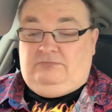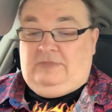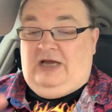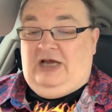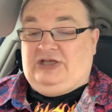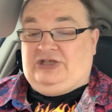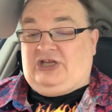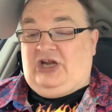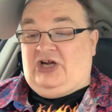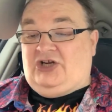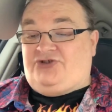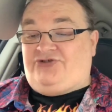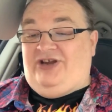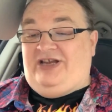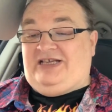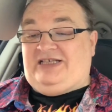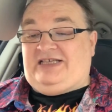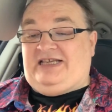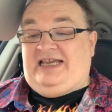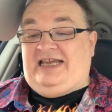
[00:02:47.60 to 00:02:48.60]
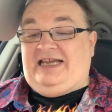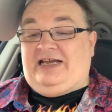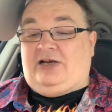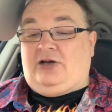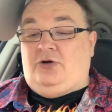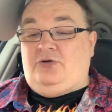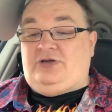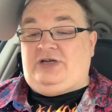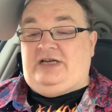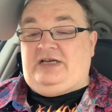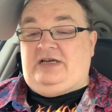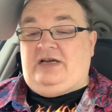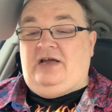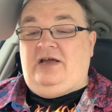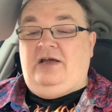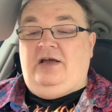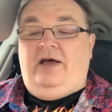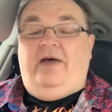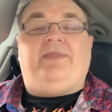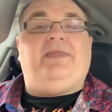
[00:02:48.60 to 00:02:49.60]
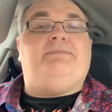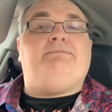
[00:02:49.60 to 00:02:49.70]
uh, Star Treks, including the